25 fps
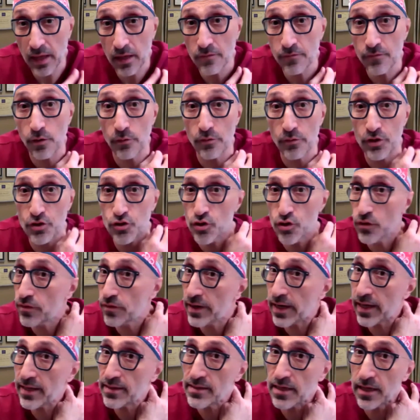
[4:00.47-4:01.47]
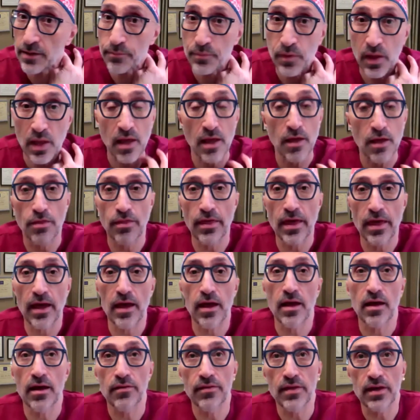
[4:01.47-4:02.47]
in for rejuvenating
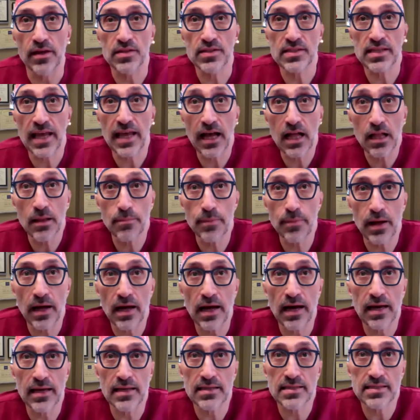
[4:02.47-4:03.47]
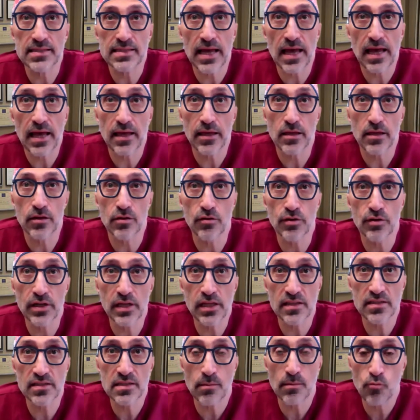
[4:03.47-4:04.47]
their, their scalp, I say you
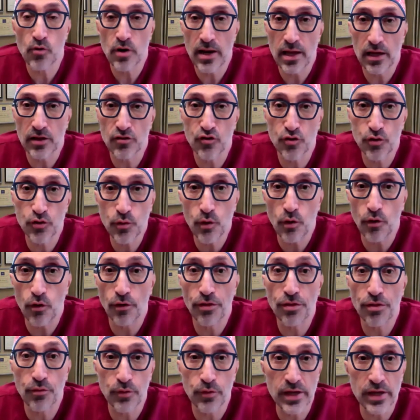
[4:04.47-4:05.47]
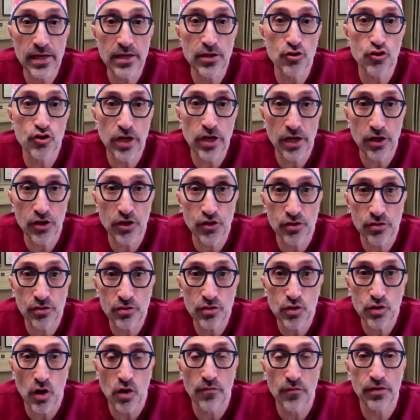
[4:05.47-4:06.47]
need somewhere like two or three
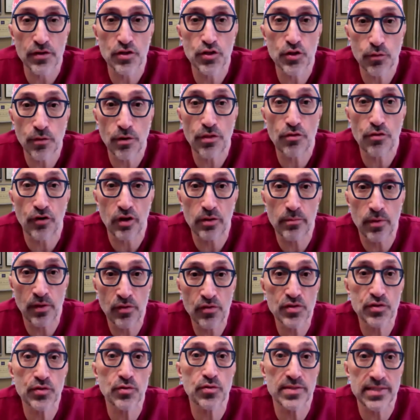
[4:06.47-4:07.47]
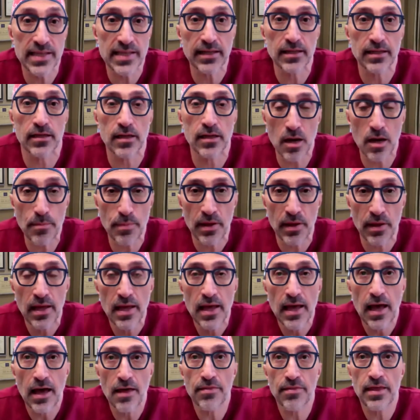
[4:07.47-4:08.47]
injections over two or three months to set it up.
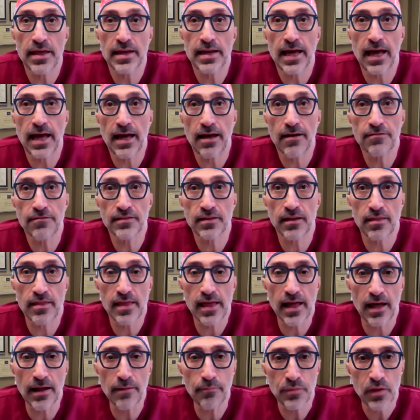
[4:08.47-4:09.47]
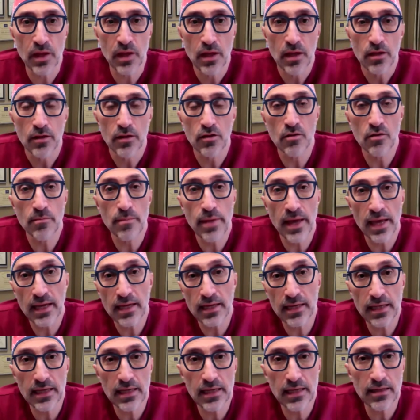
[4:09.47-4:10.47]
And then after that, you may
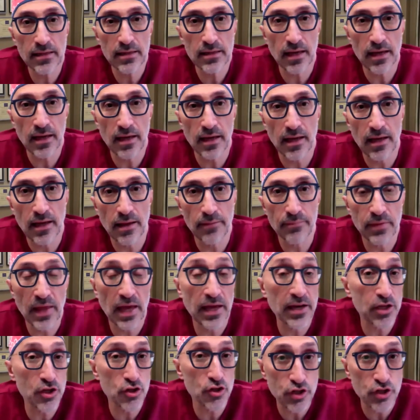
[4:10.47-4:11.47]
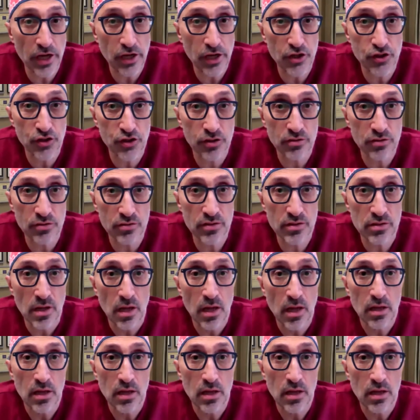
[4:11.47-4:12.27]
need uh, an injection